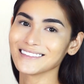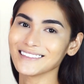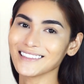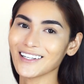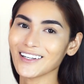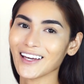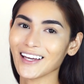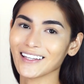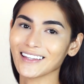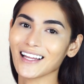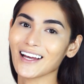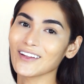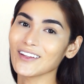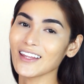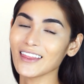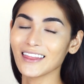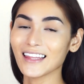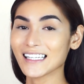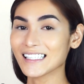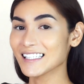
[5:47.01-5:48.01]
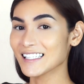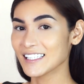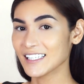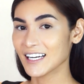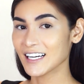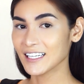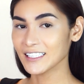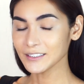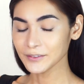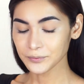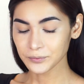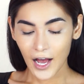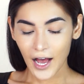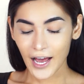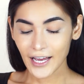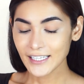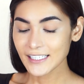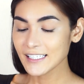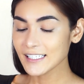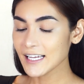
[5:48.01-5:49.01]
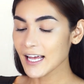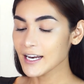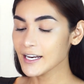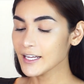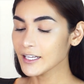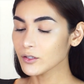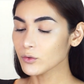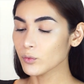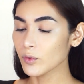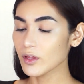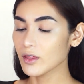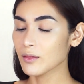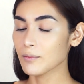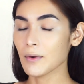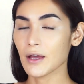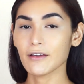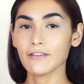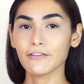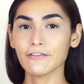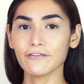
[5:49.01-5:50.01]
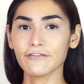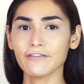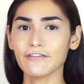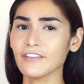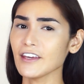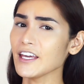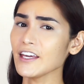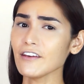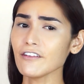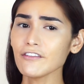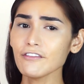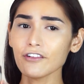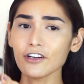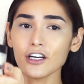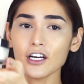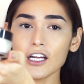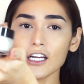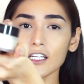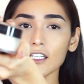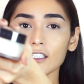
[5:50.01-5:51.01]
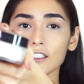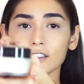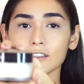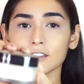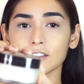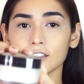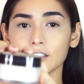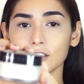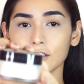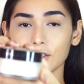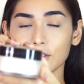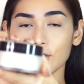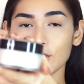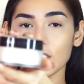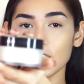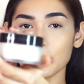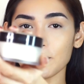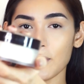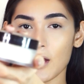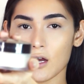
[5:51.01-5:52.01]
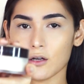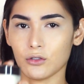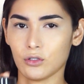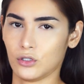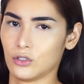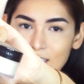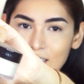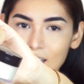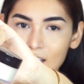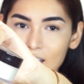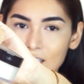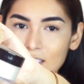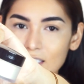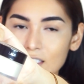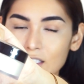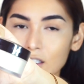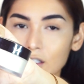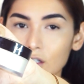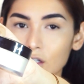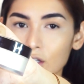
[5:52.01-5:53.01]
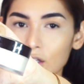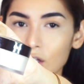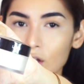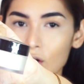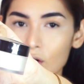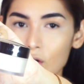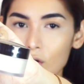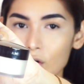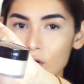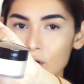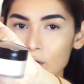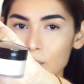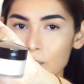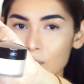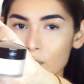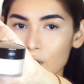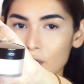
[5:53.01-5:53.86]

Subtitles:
Okay, now that that's done, I set it with my favorite loose powder. It's the Lauder